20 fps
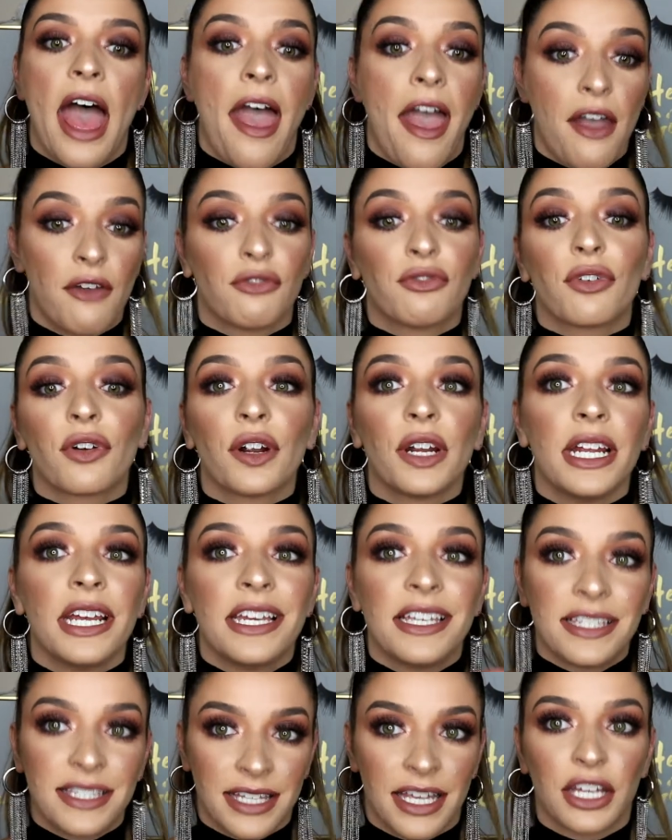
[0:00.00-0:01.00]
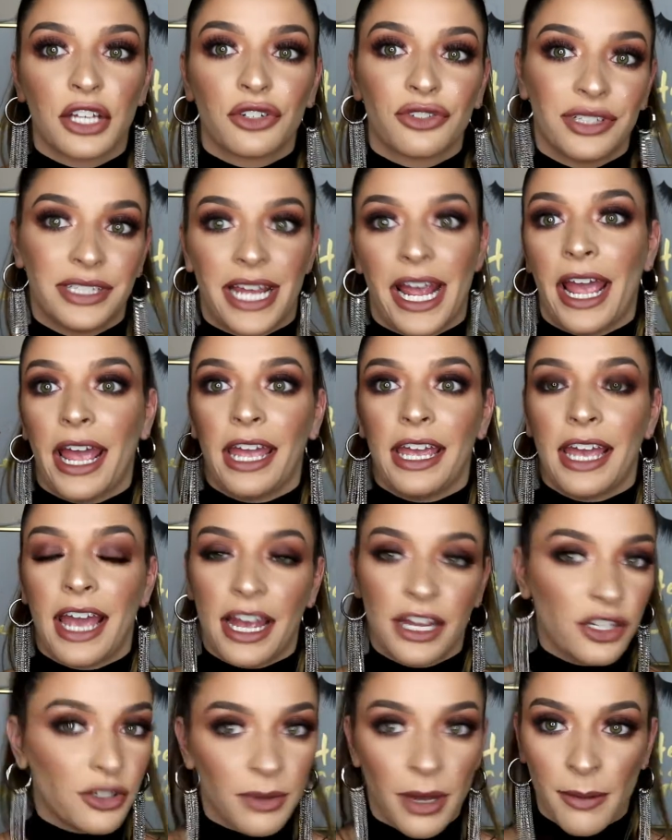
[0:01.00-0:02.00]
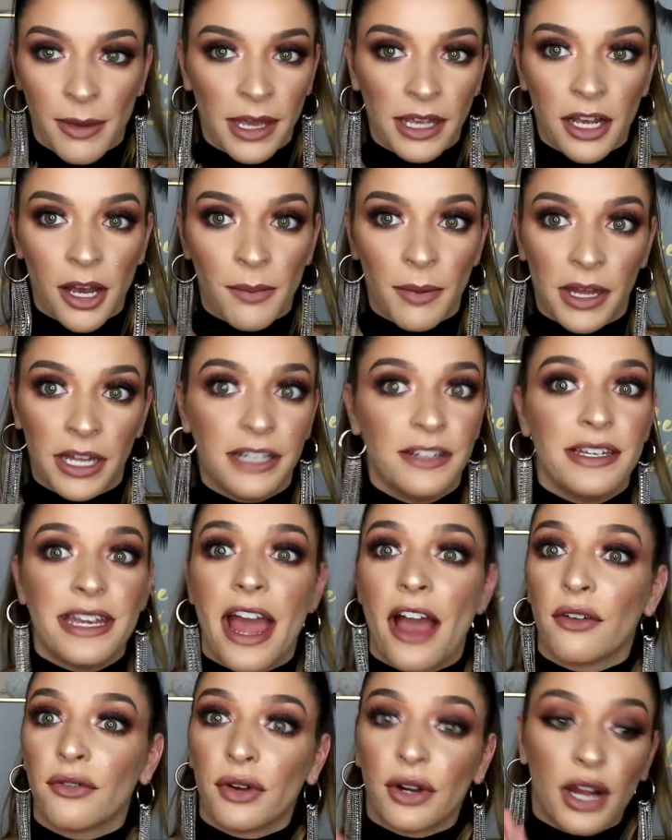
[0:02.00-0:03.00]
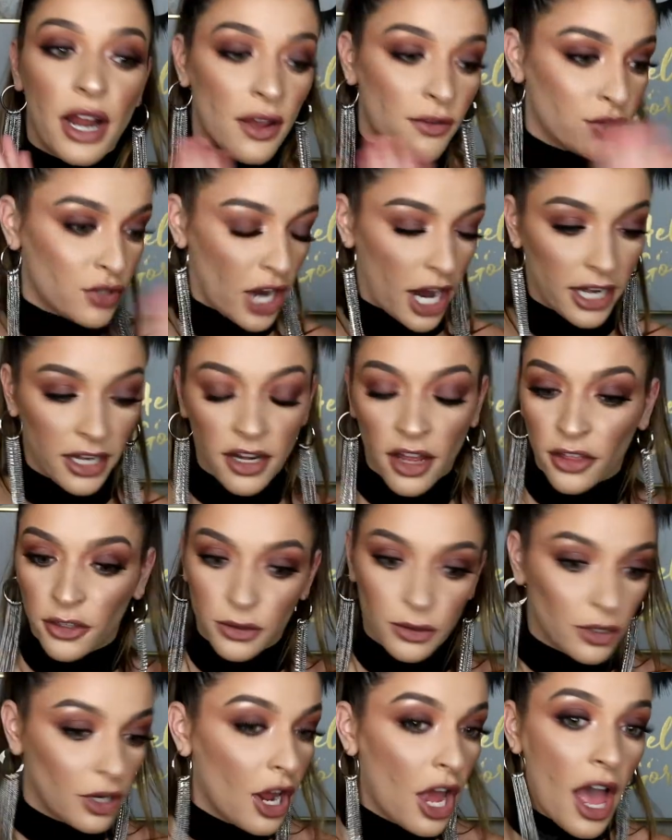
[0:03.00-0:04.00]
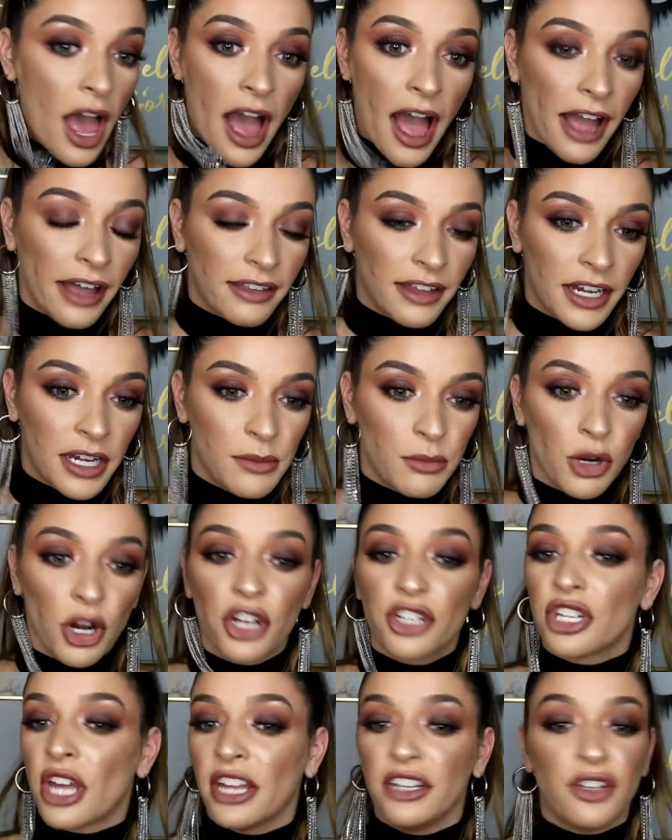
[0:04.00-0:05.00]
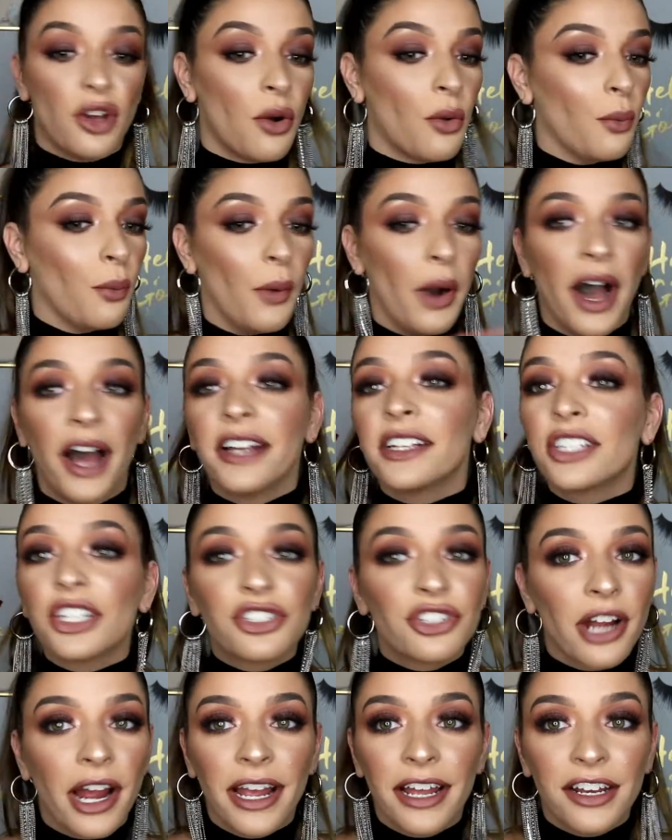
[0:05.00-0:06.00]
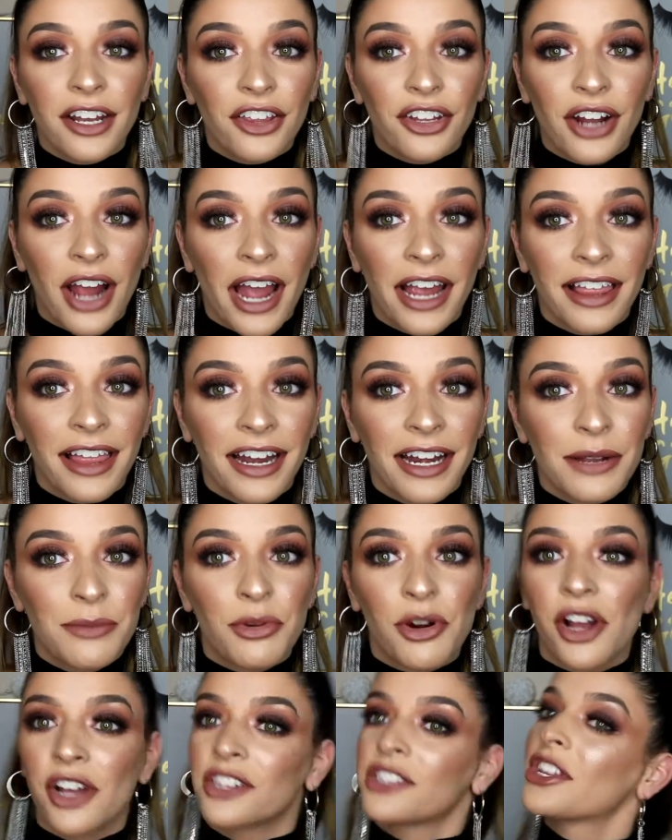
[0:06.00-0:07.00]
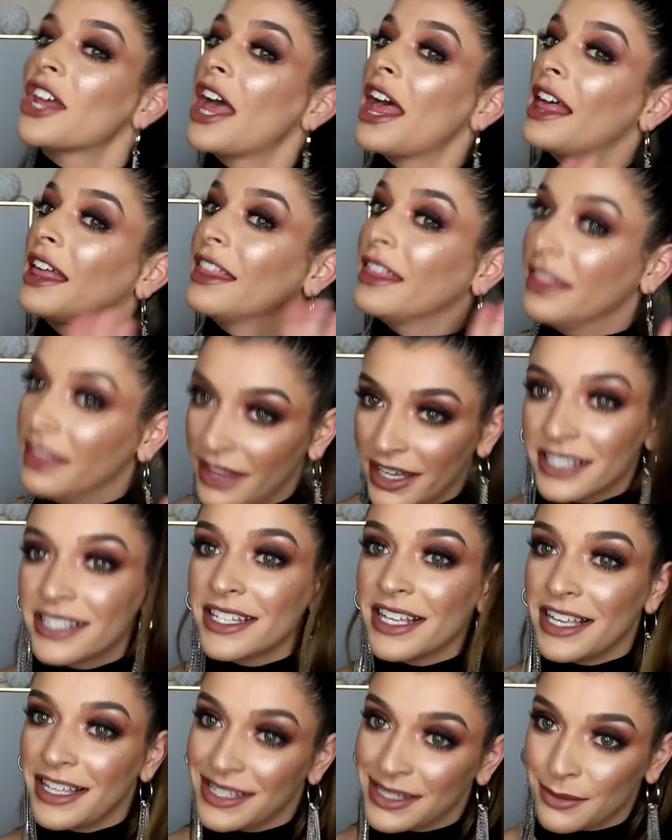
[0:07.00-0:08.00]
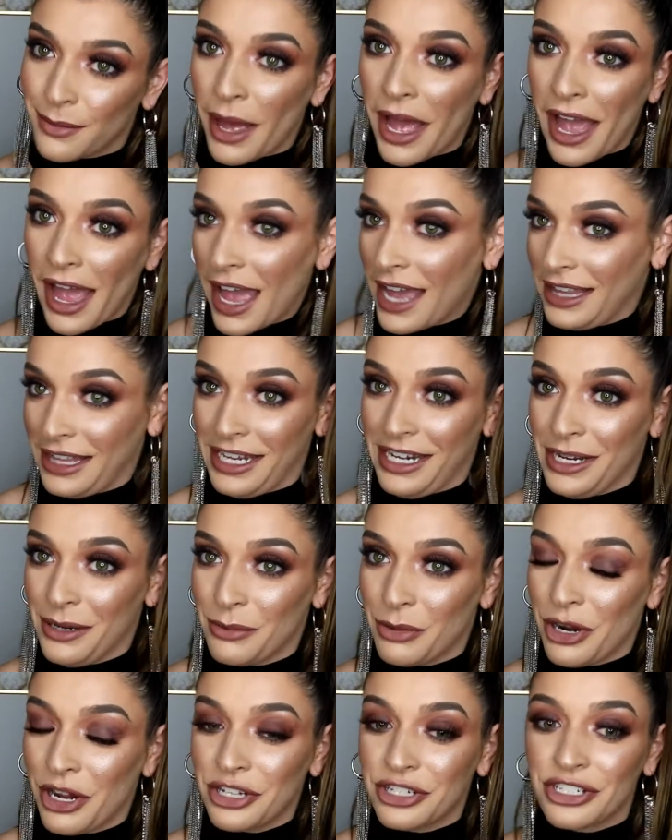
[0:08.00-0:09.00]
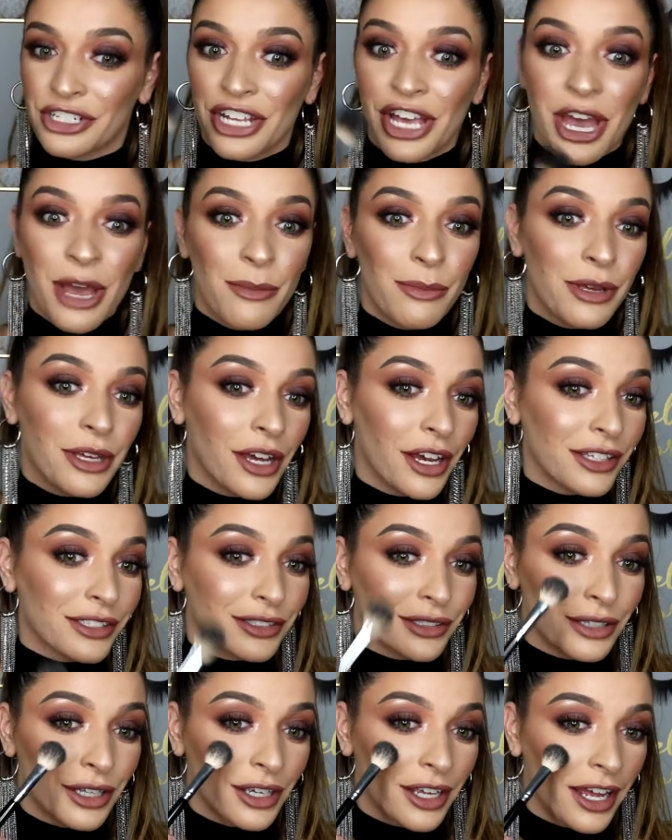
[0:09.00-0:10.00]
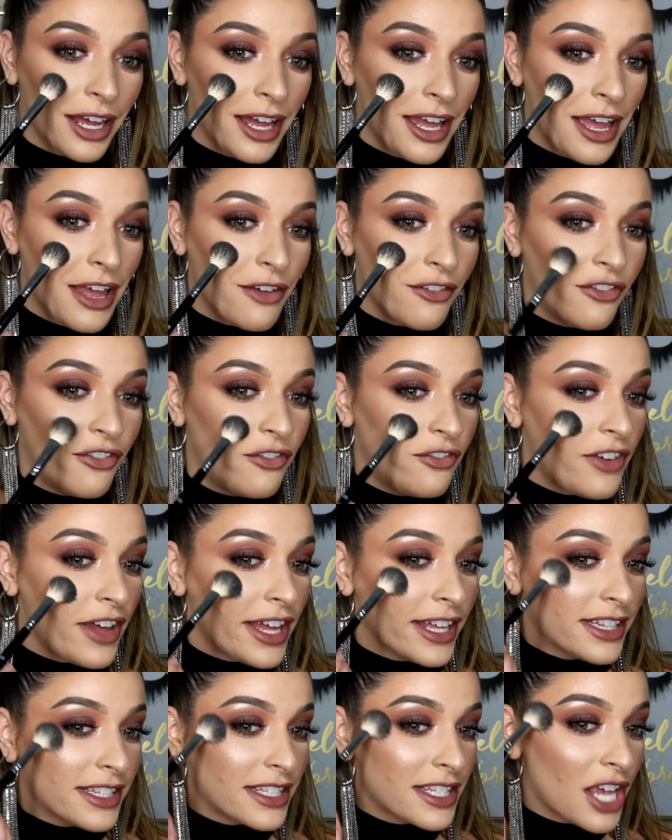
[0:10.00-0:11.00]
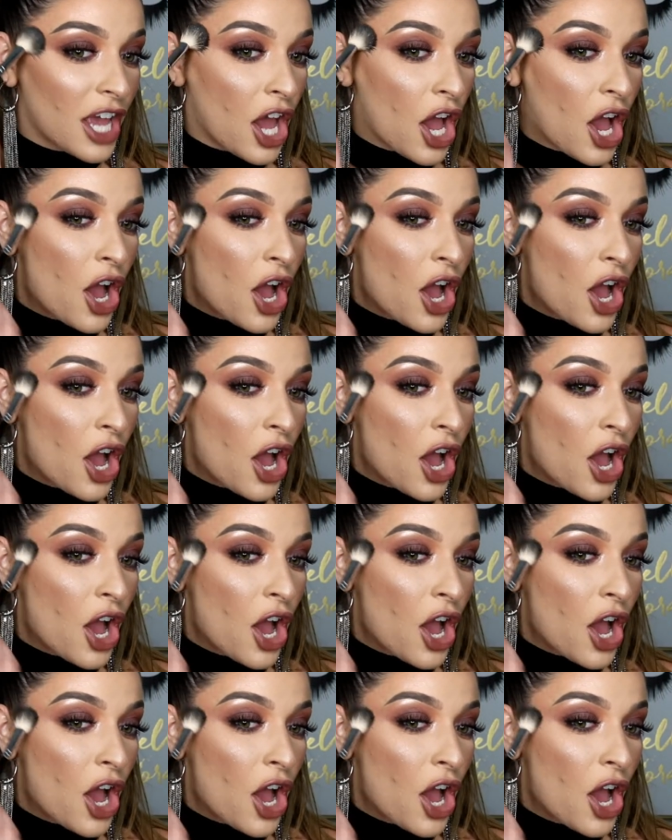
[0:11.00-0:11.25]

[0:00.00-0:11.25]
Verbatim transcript: Every single day I do my makeup. I never have tried another highlighting brush. I don't want to try another highlighting brush. This is my highlighting brush because look at it. It fits